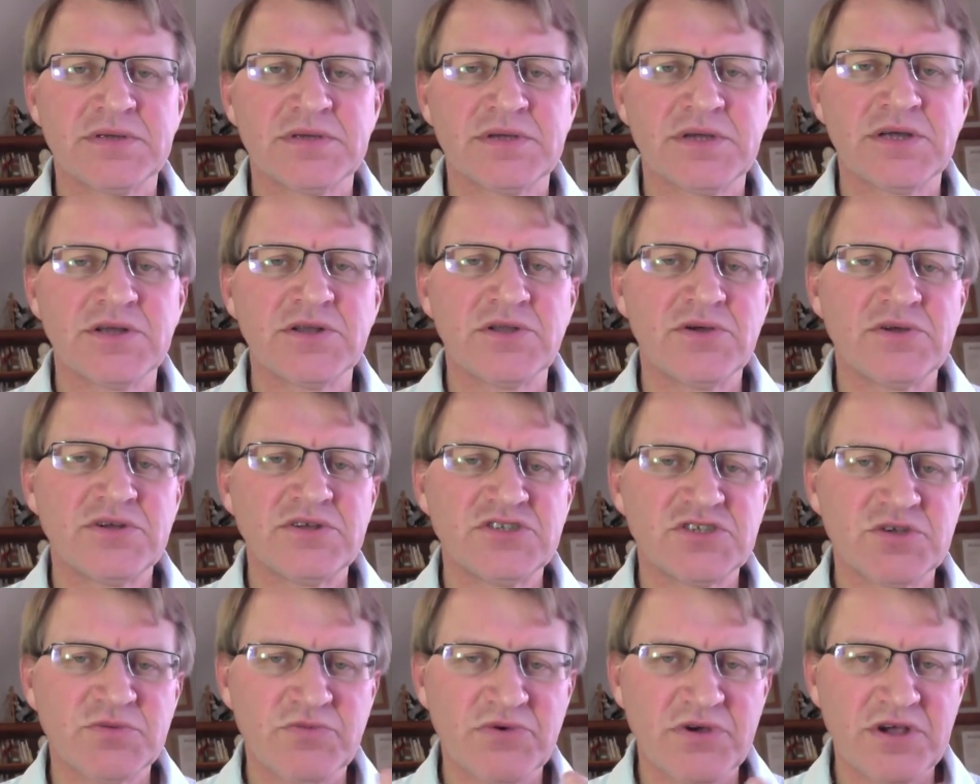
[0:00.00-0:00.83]
And learning
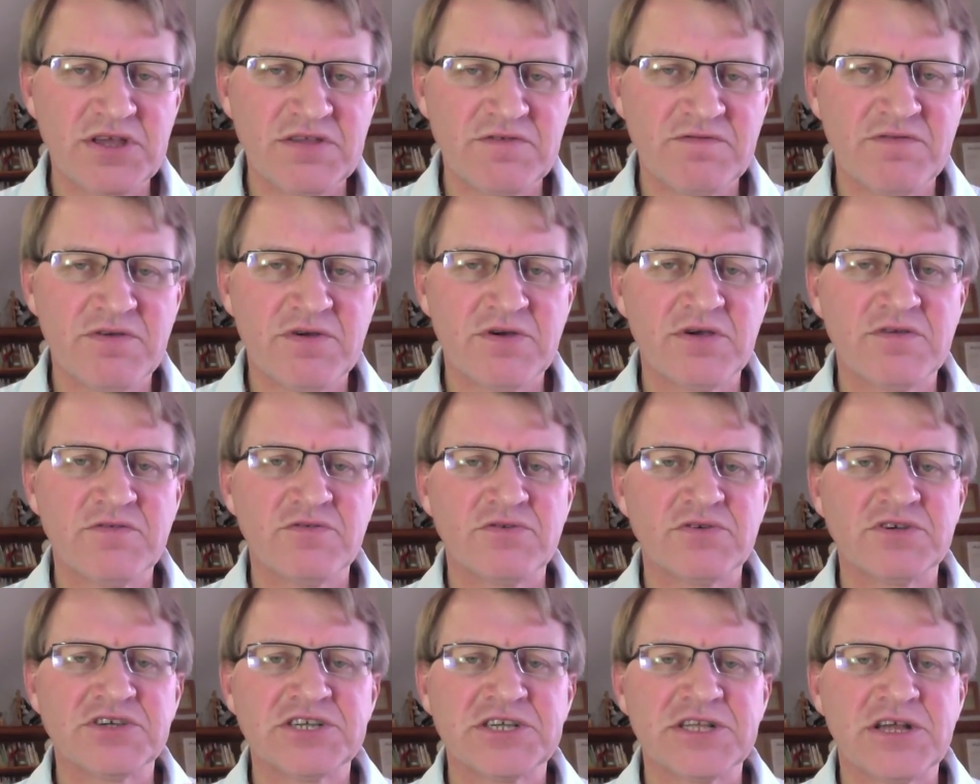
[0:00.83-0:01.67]
to breathe very,
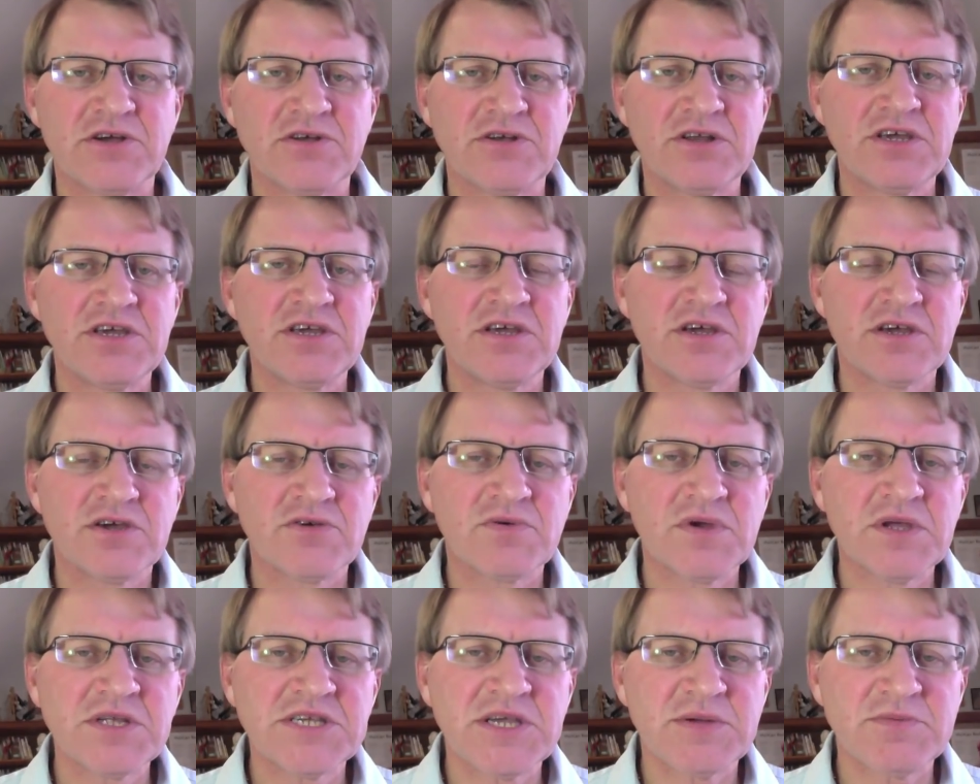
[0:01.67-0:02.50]
very slowly.
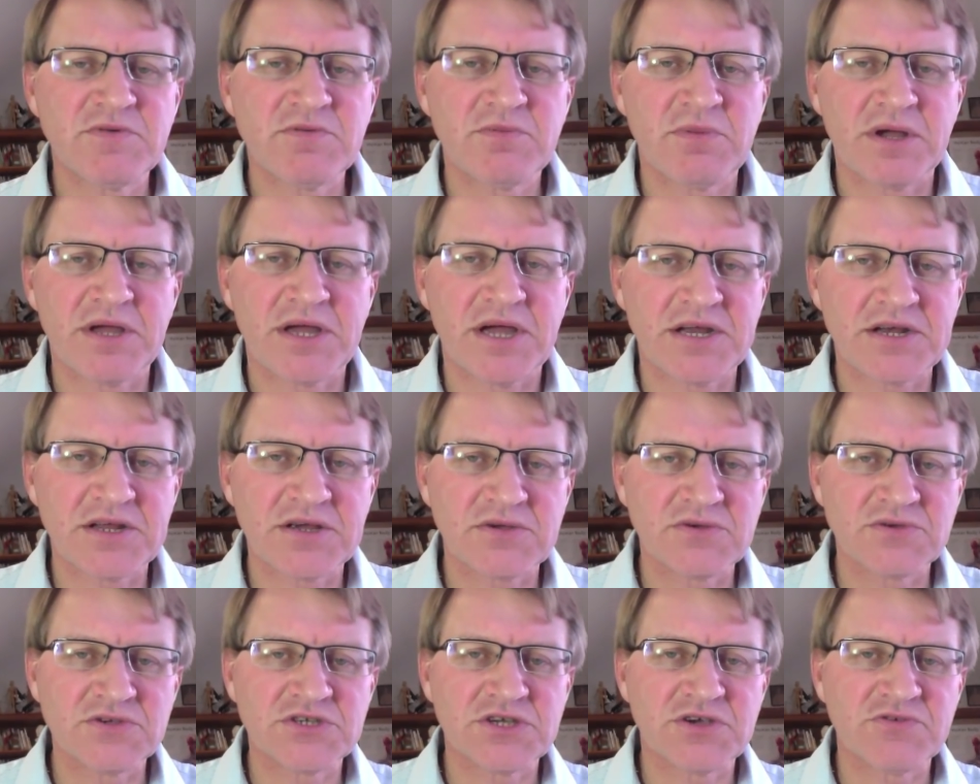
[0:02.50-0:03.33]
Read some of my
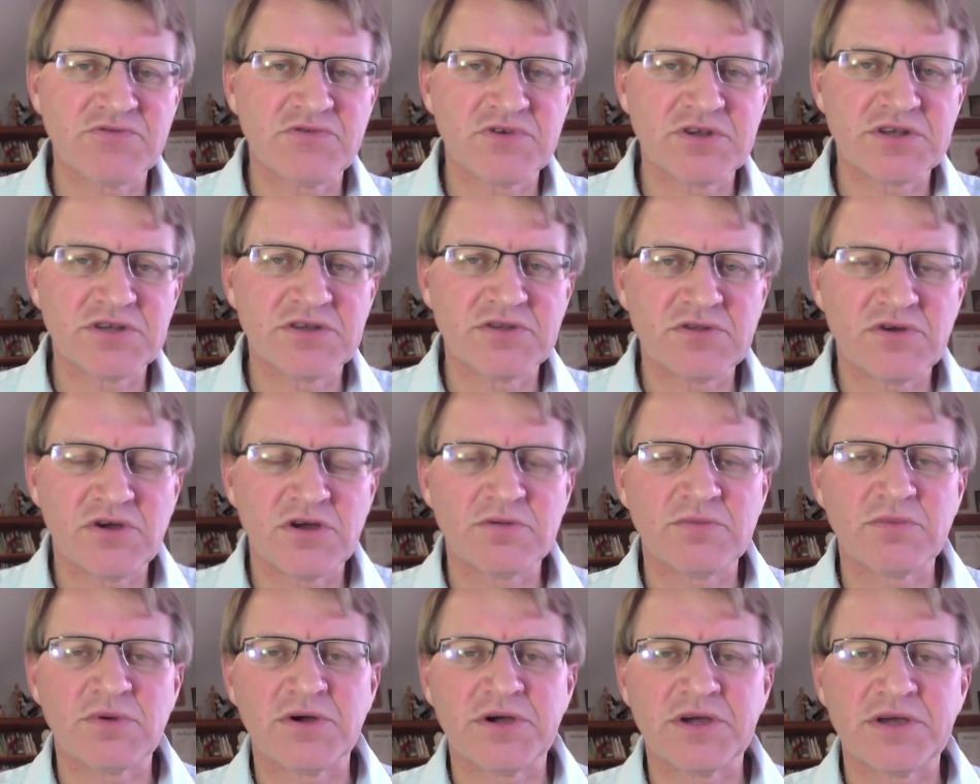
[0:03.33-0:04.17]
articles I've written on
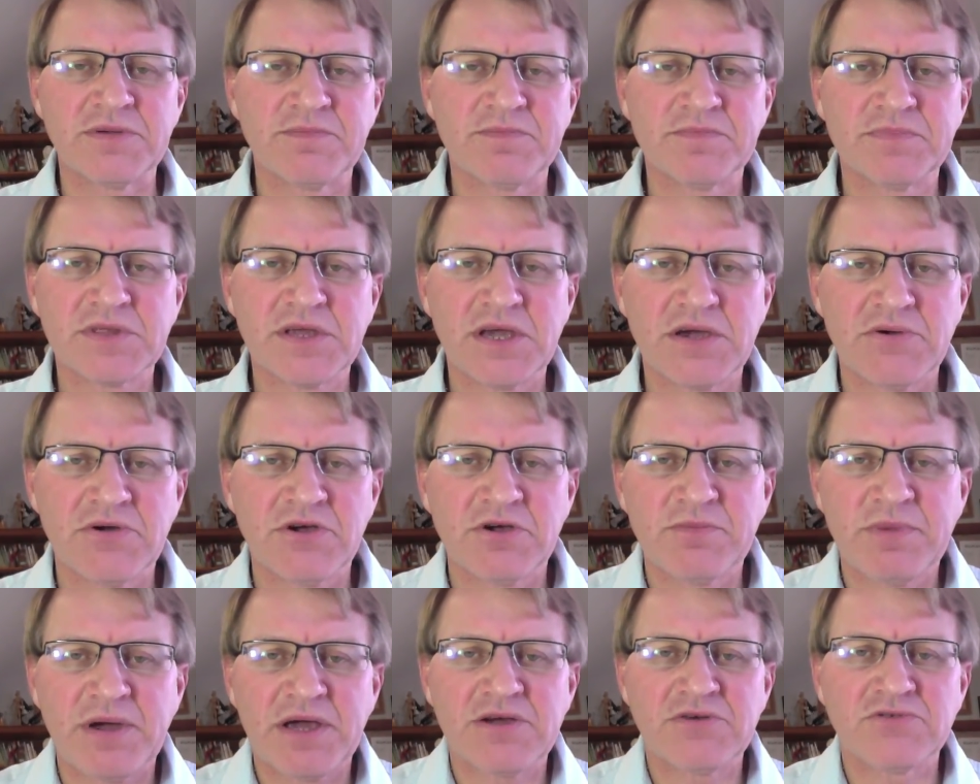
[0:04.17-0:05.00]
my
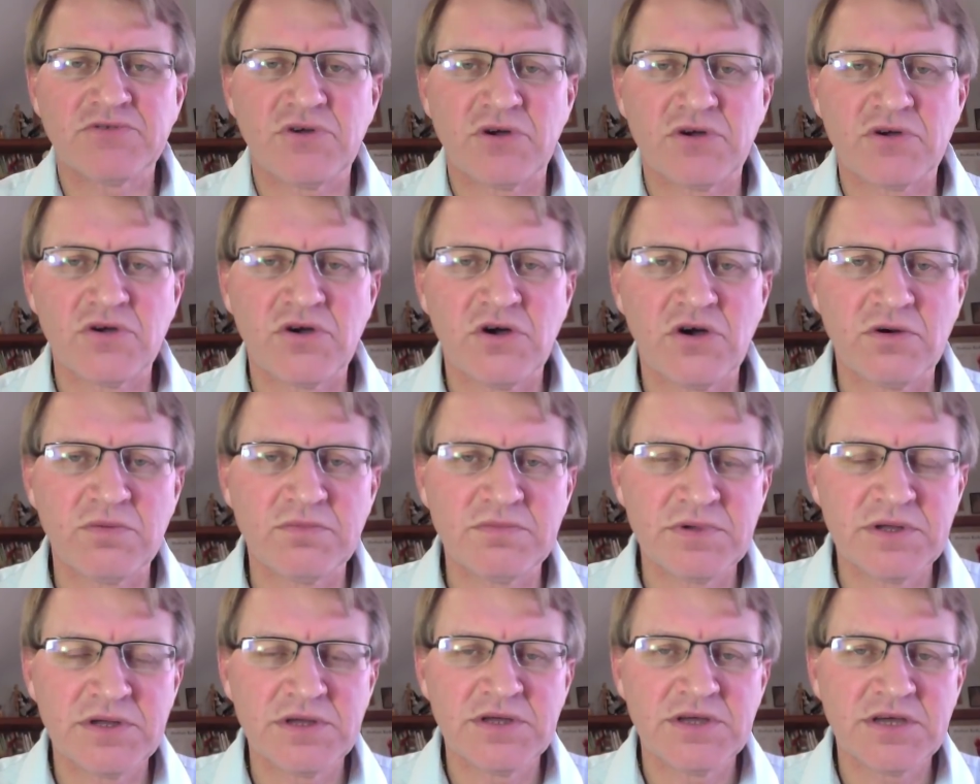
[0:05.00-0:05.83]
ericbakker.com
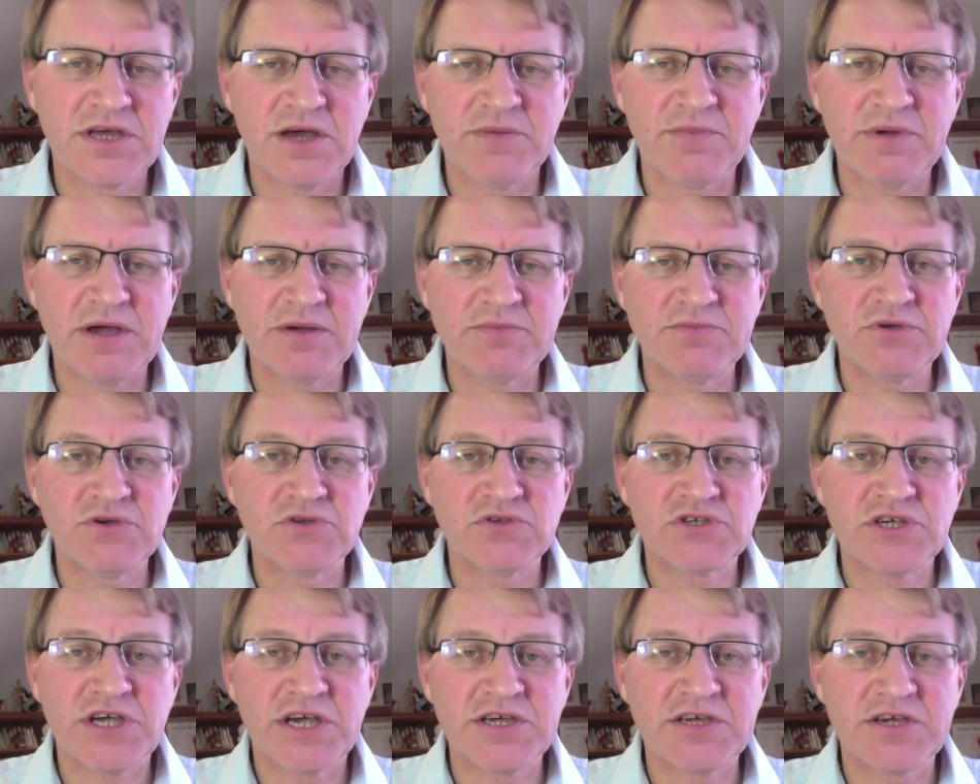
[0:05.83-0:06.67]
about
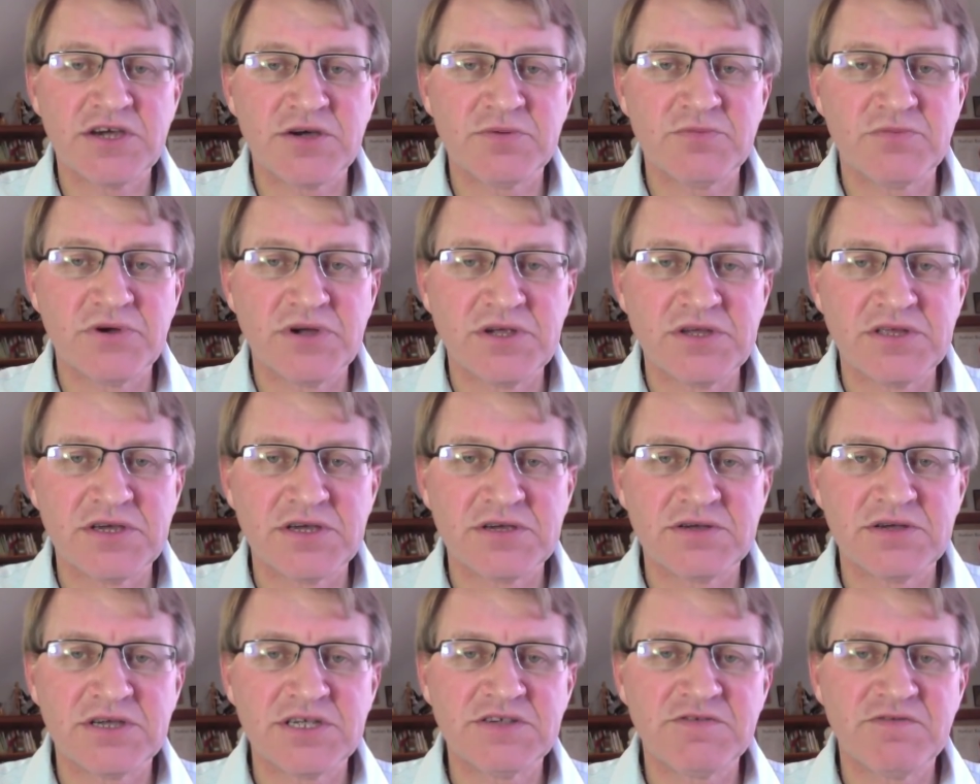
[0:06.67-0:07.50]
buteyko
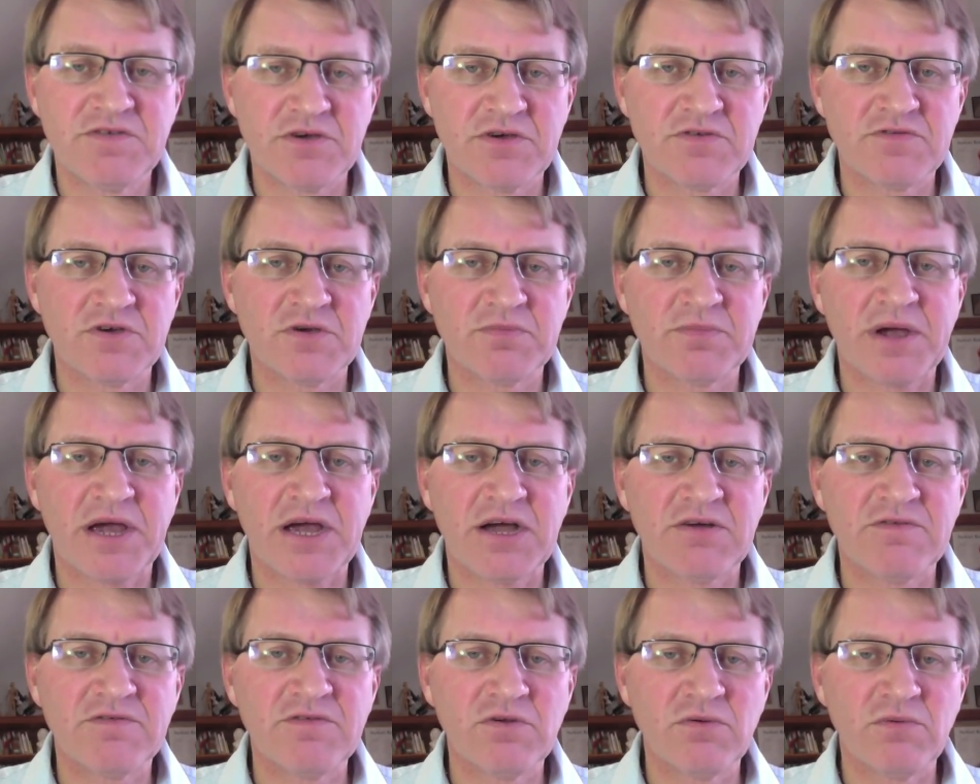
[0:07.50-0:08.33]
breathing. It's a very, very
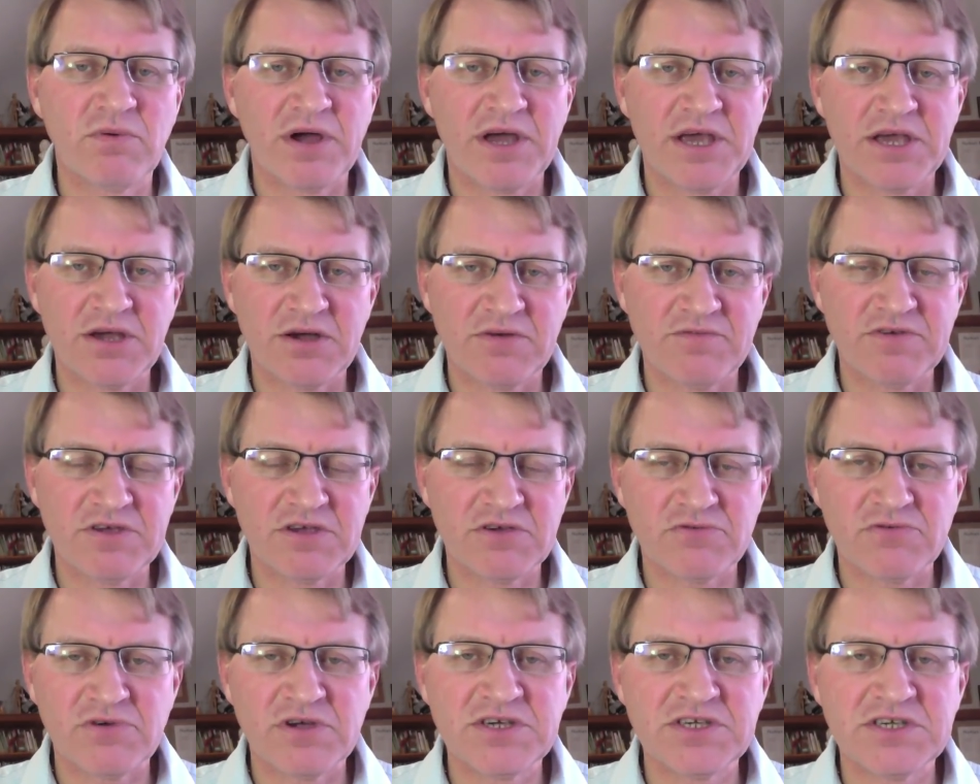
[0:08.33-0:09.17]
powerful way of
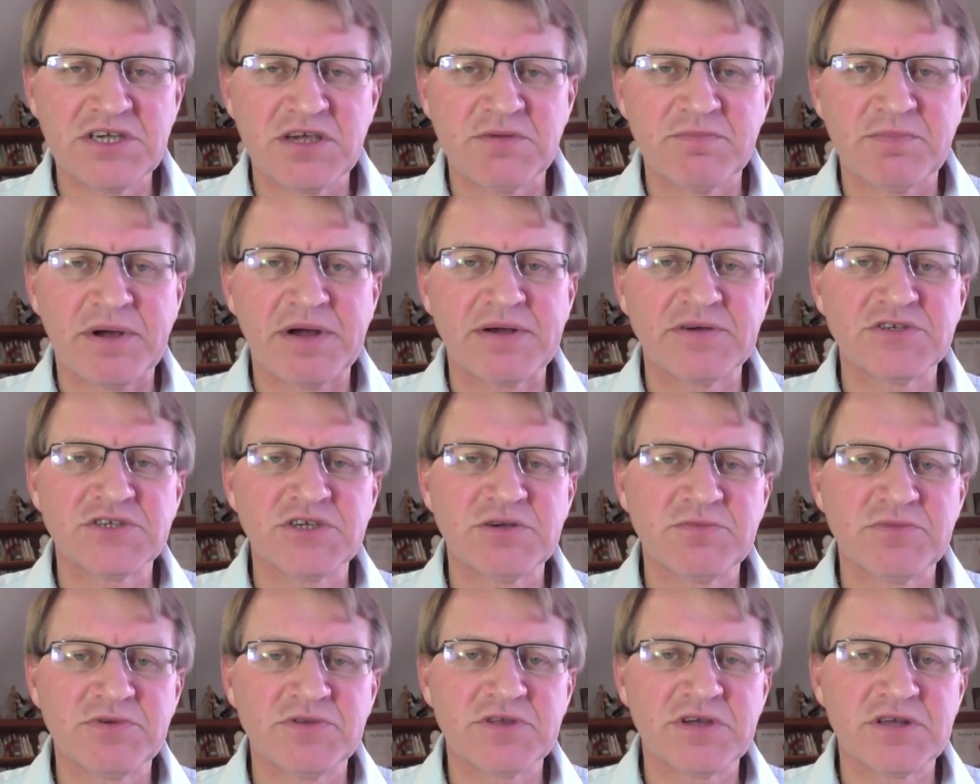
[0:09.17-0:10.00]
increasing
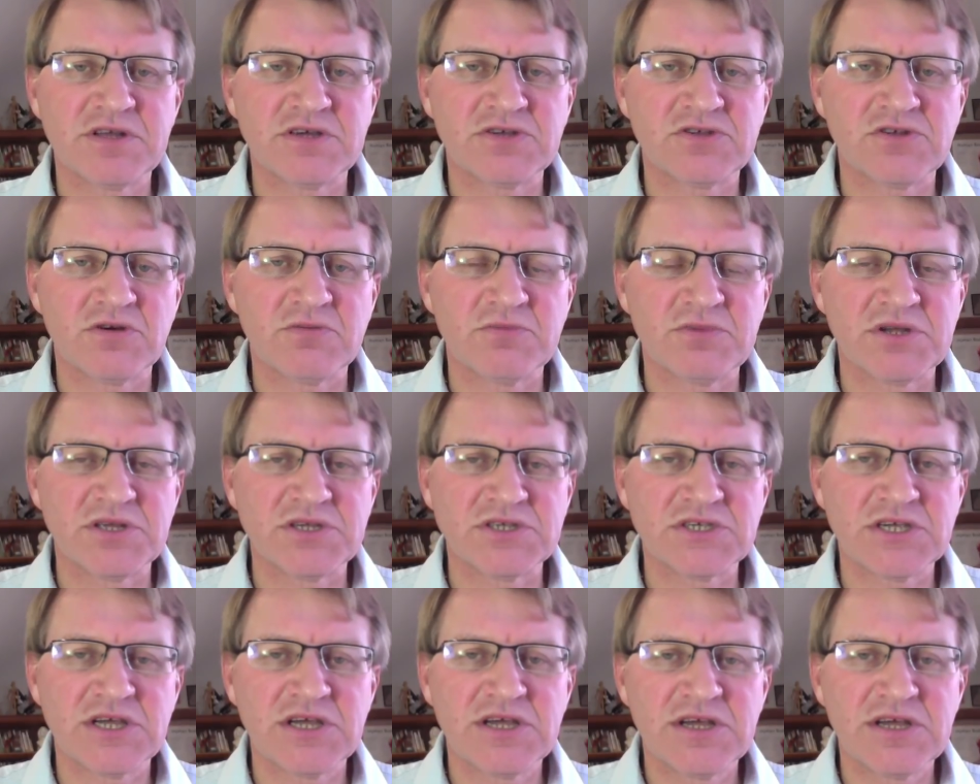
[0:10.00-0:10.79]
parasympathetic dominance.